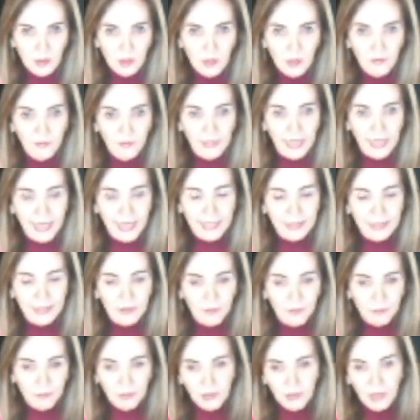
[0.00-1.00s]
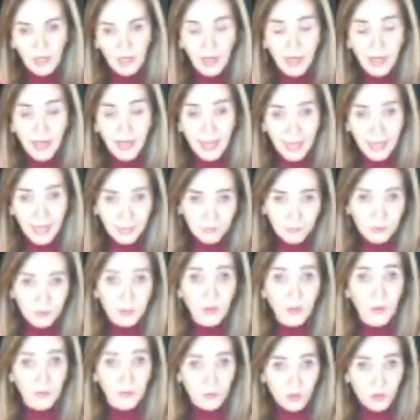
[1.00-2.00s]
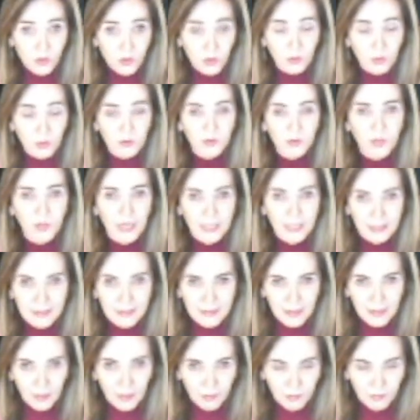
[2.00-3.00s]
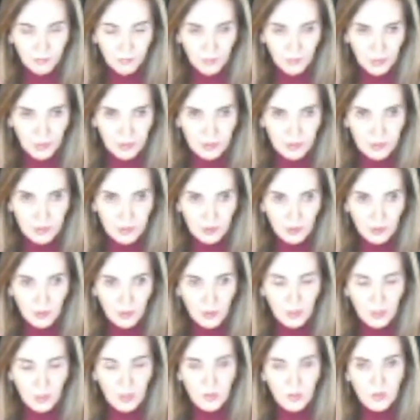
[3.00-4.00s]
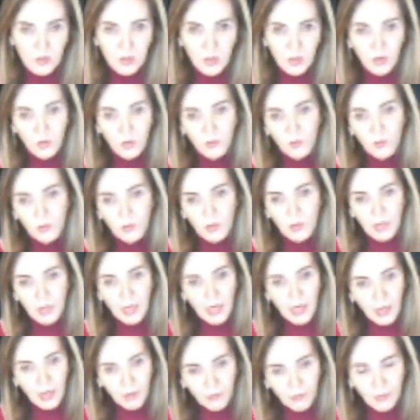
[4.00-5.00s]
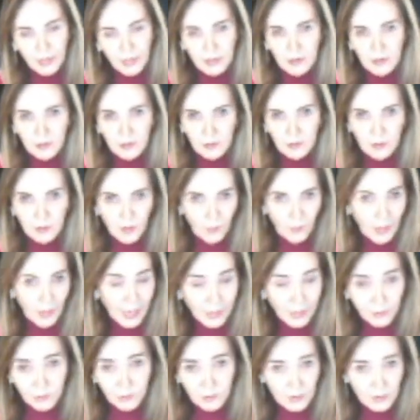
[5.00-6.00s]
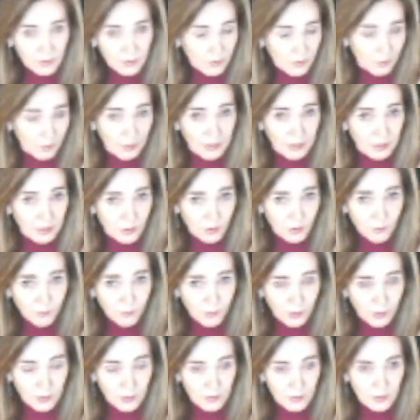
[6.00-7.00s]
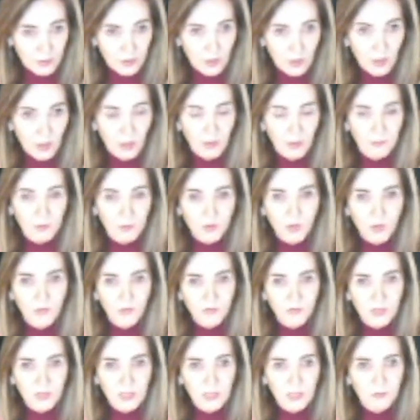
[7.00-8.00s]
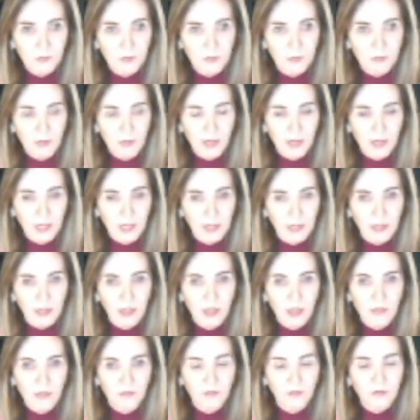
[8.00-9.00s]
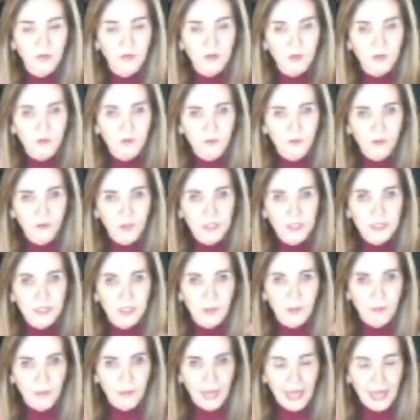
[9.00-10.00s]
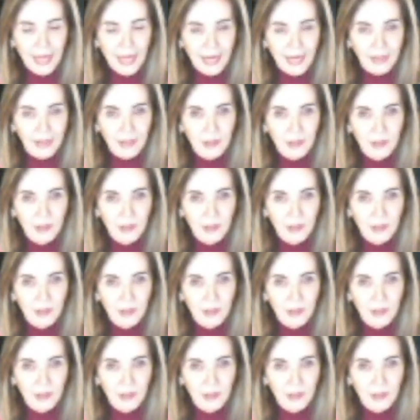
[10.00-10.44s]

the A and the B have to go on the shoulder and its center front. So how they go out doesn't make a difference, but you have to keep in mind that there's a front and a back.